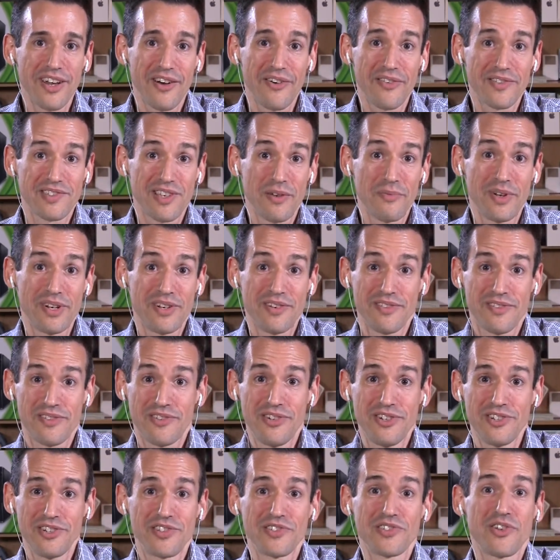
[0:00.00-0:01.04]
someone
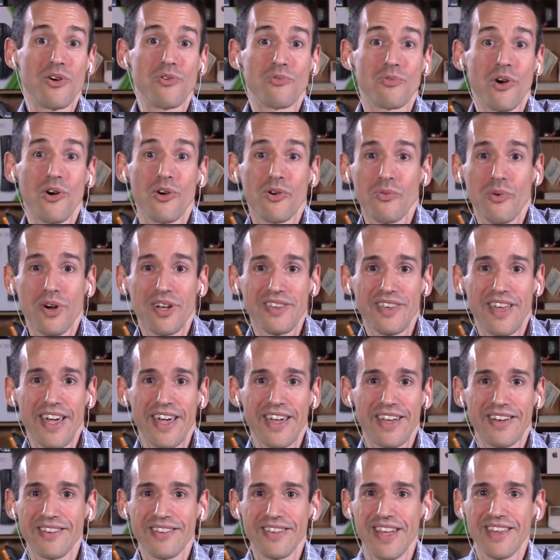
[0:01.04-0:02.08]
could just go rogue one
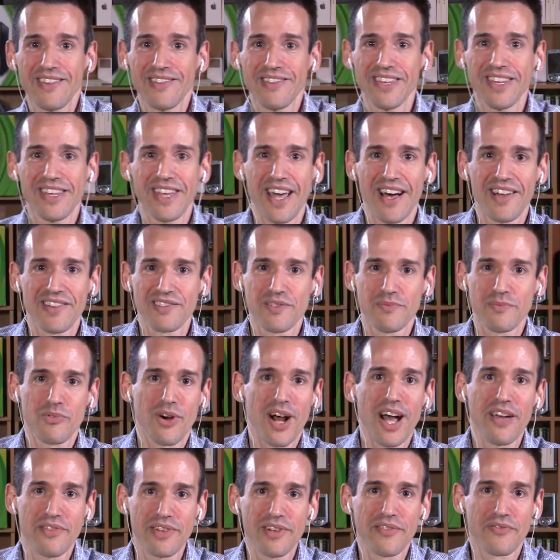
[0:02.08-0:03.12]
day and leak out some
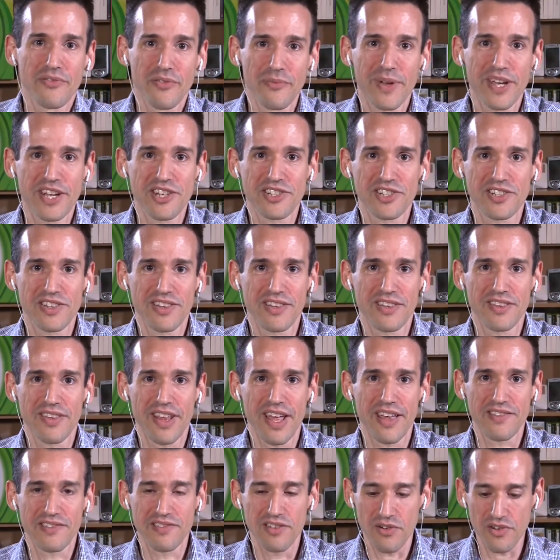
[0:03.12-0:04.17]
private information
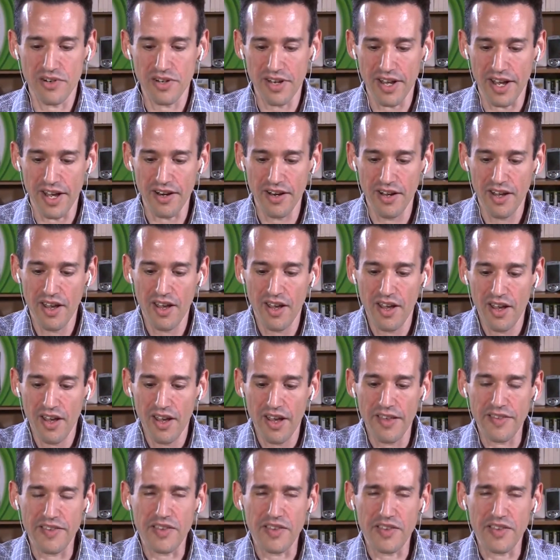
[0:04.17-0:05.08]
that Snowden had. Yeah.